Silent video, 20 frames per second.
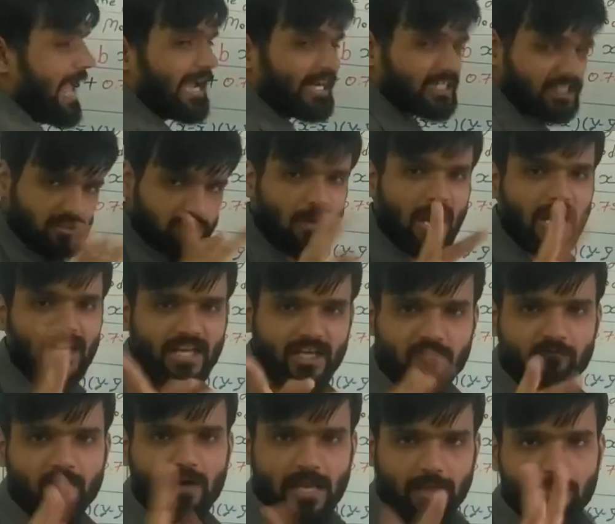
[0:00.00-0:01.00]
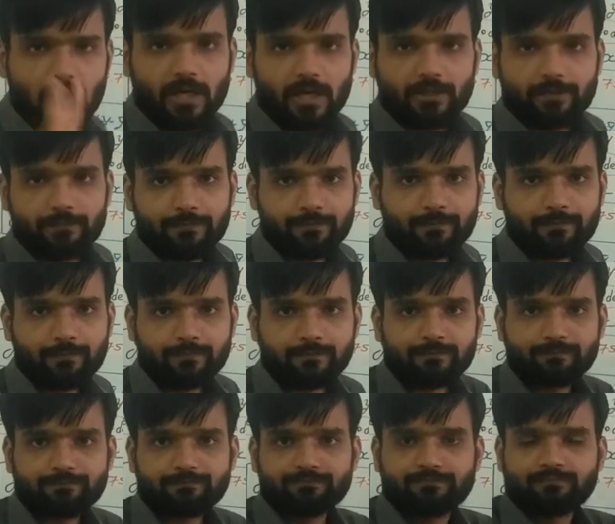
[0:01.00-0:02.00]
X bar and y bar.
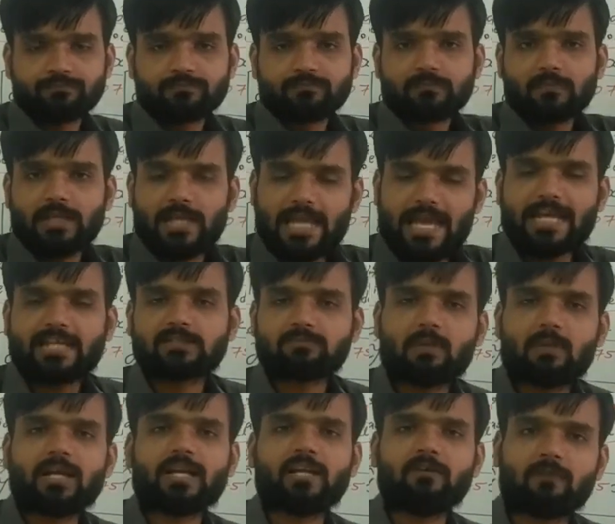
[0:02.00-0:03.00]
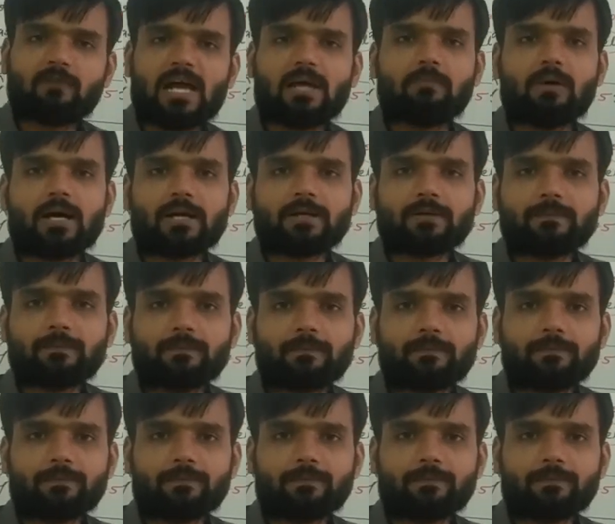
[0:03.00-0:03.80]
X bar and y bar